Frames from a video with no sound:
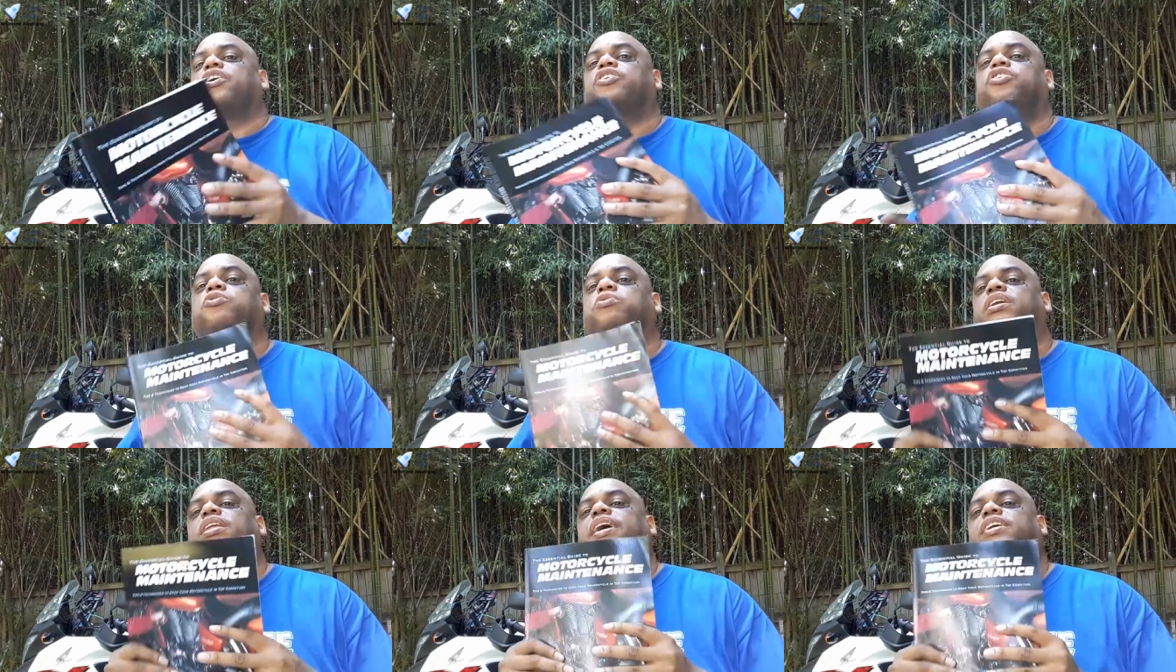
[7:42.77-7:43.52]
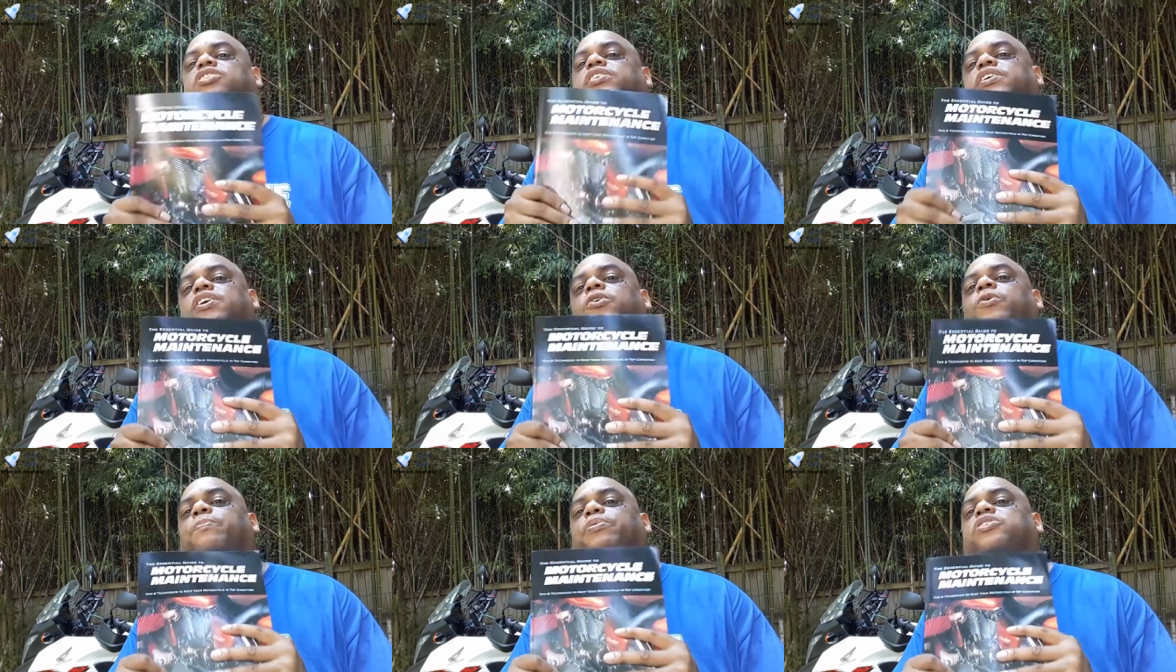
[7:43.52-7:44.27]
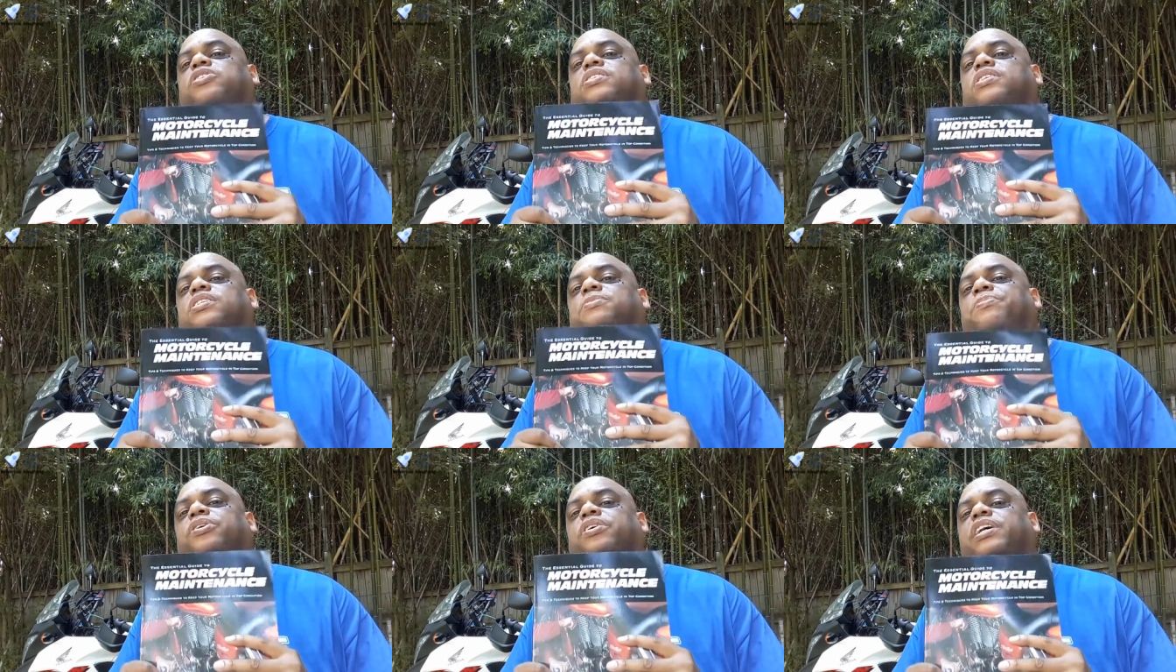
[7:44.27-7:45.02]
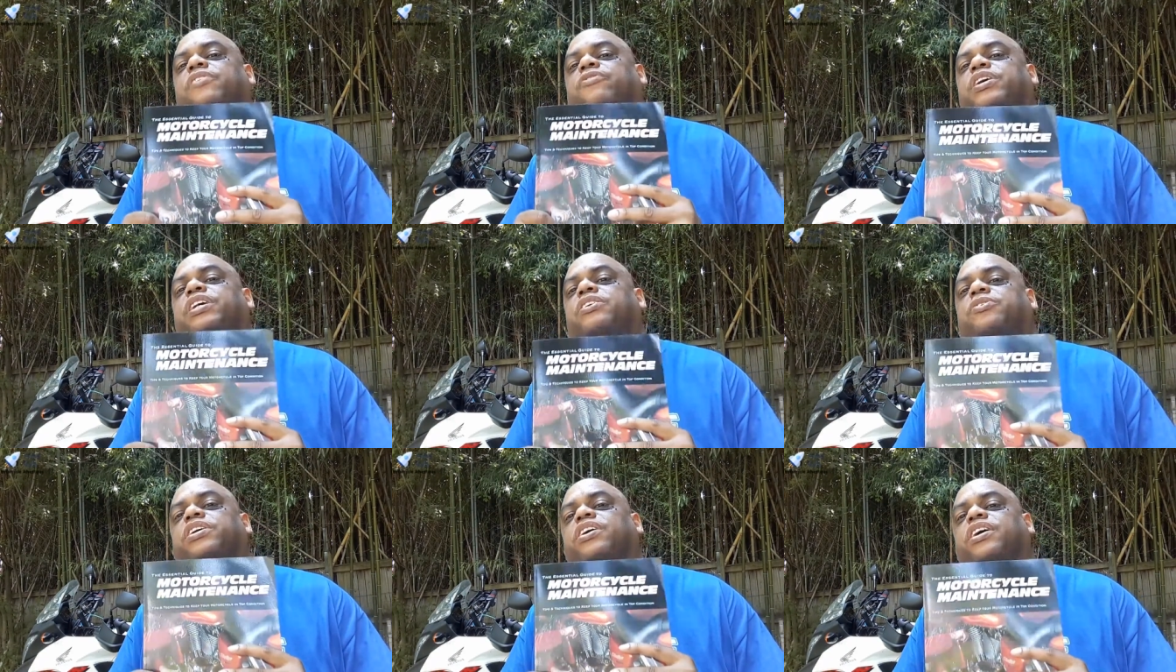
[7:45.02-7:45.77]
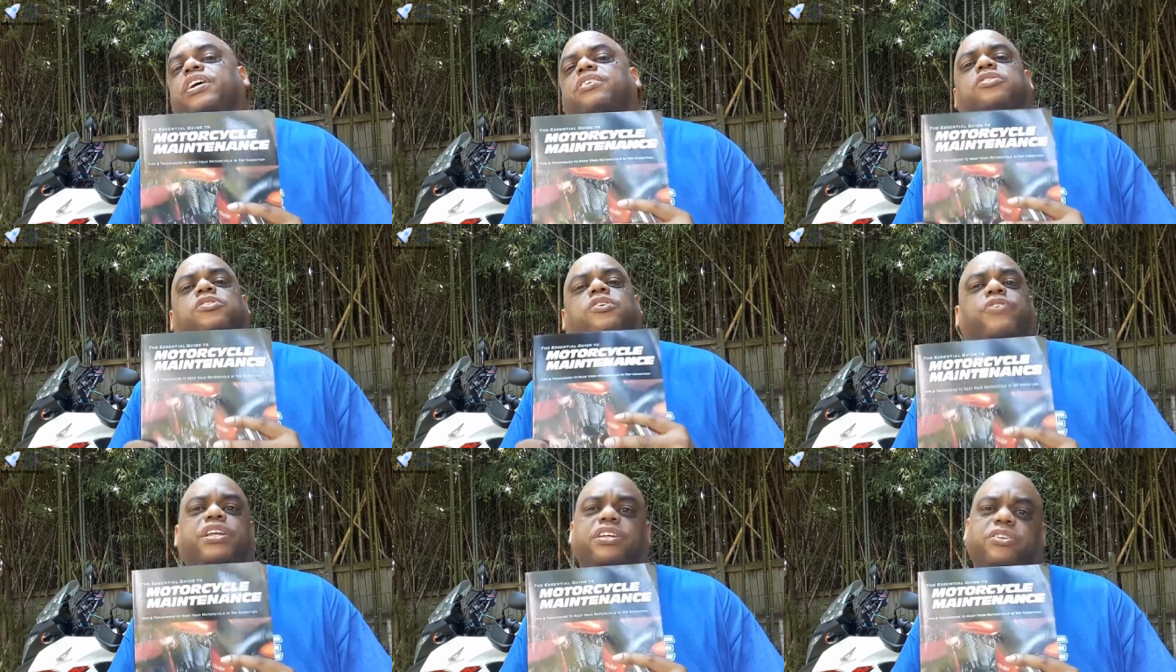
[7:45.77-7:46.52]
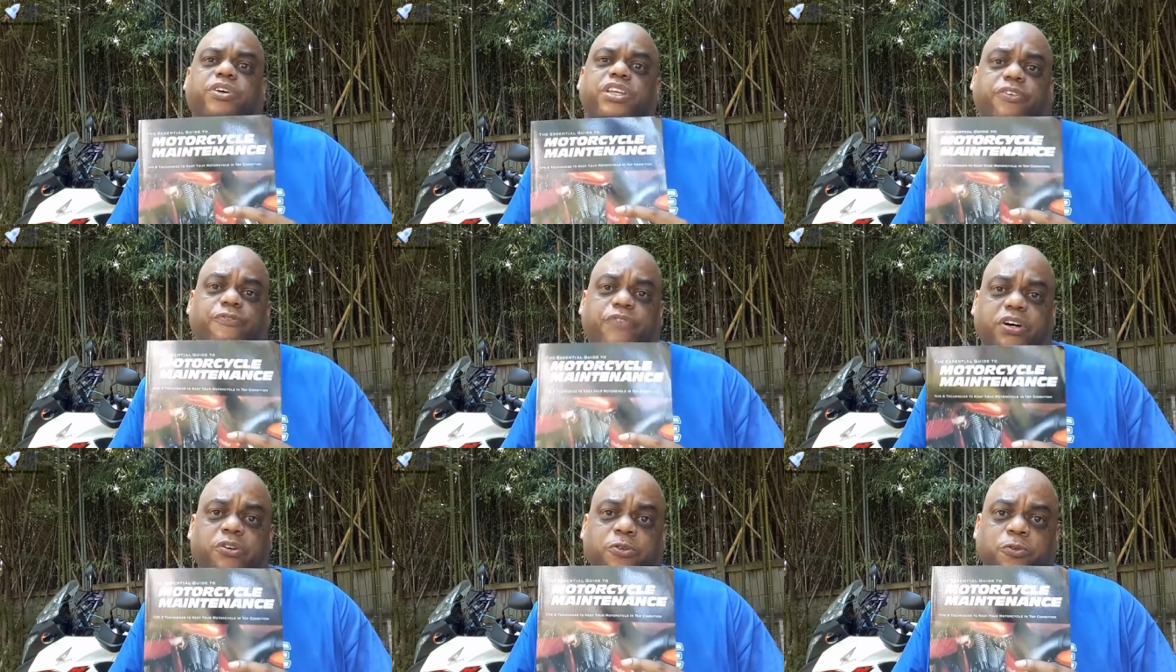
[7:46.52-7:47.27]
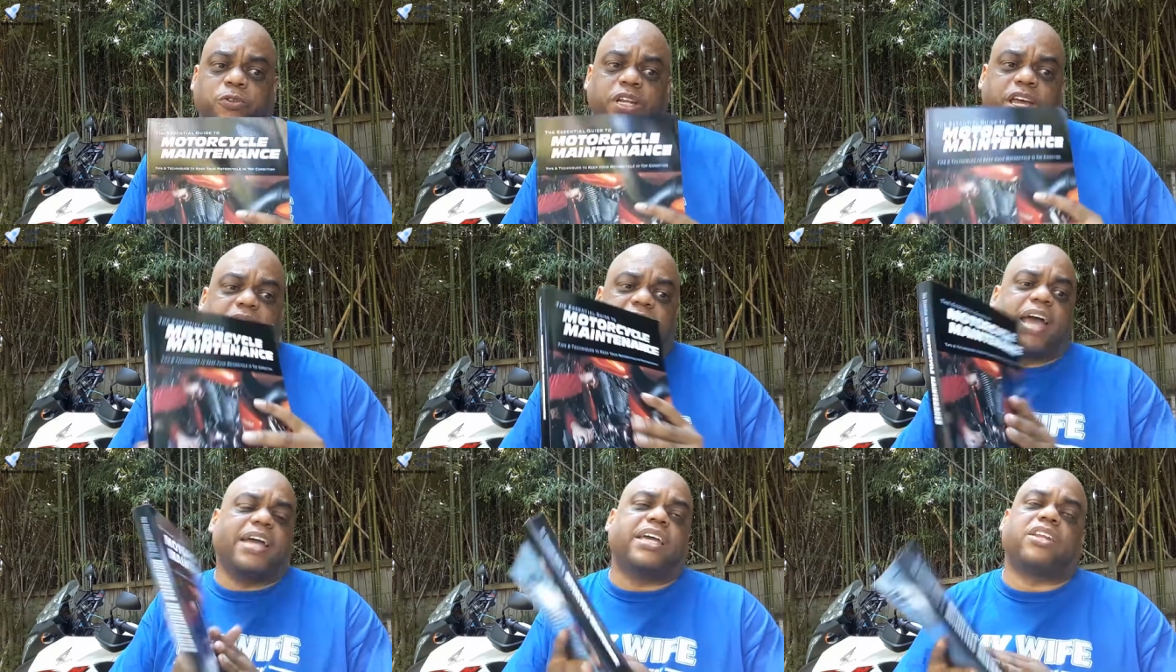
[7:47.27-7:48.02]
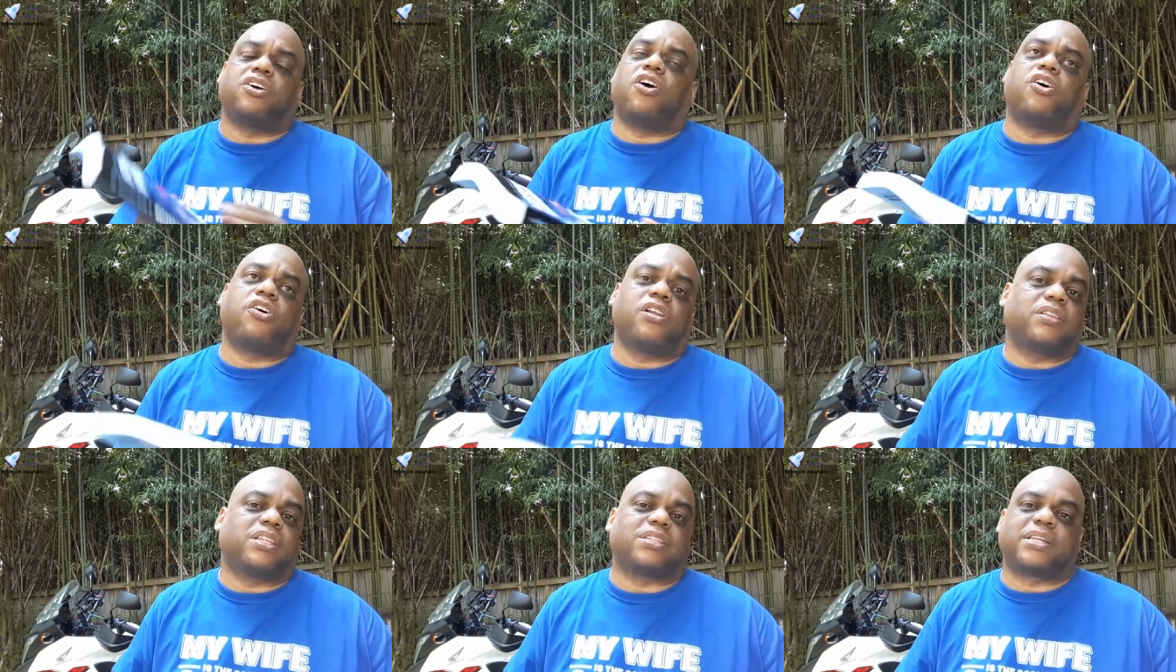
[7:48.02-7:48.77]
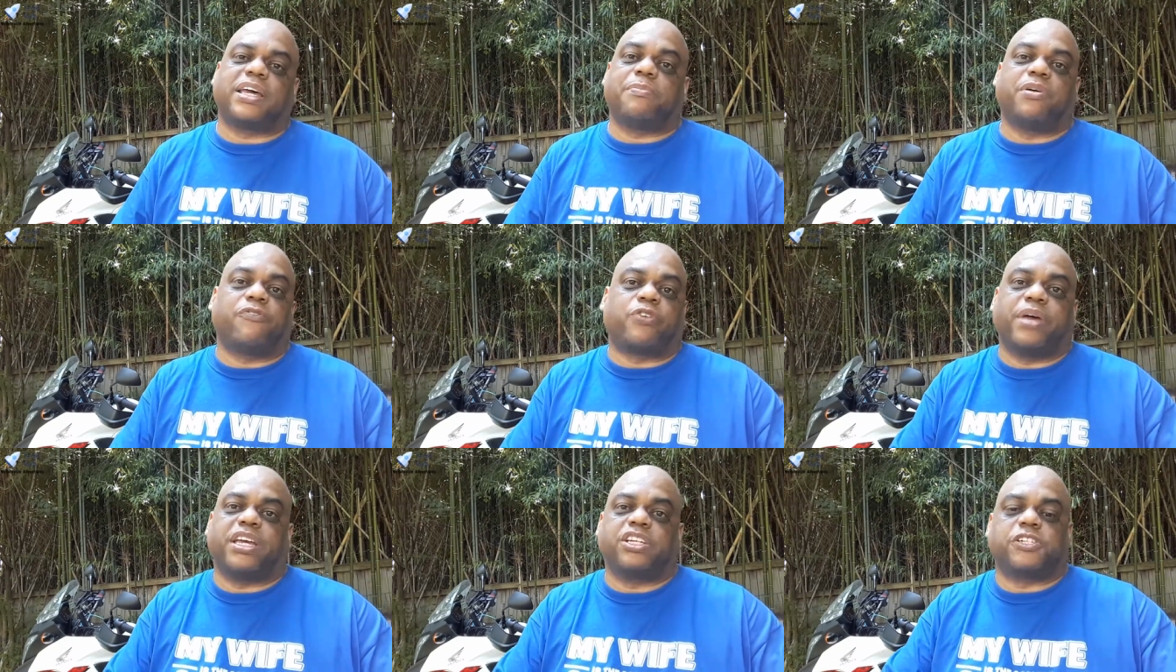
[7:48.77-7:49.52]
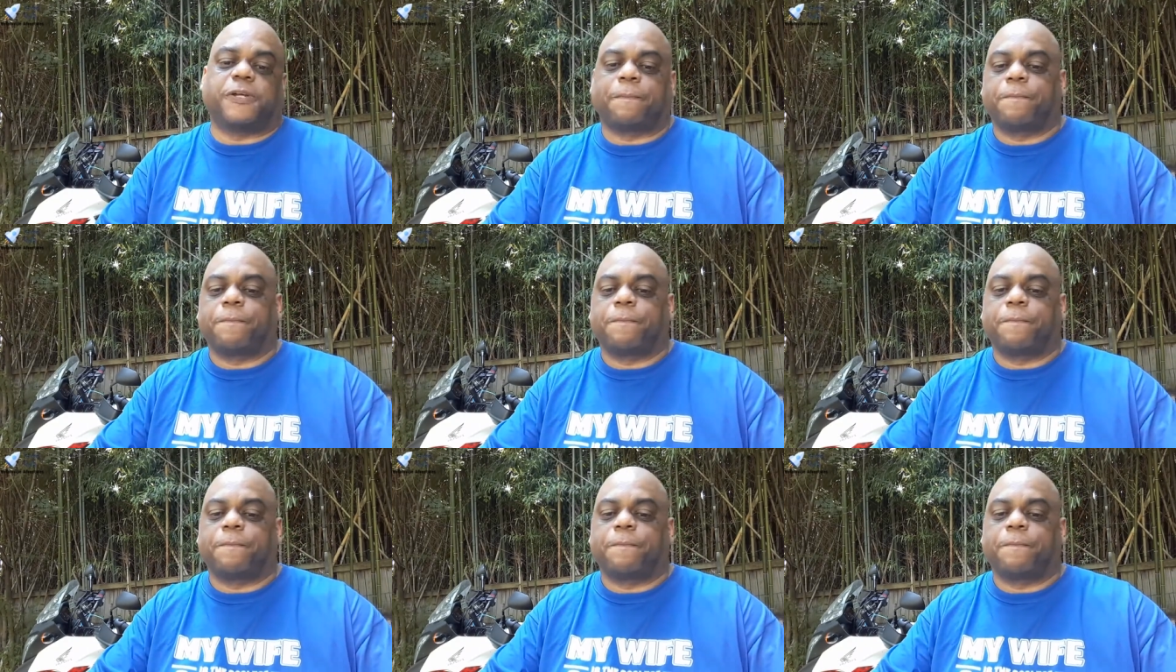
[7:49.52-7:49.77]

you can actually go and purchase this book and read it on your Kindle or read it on your phone and get all the same information.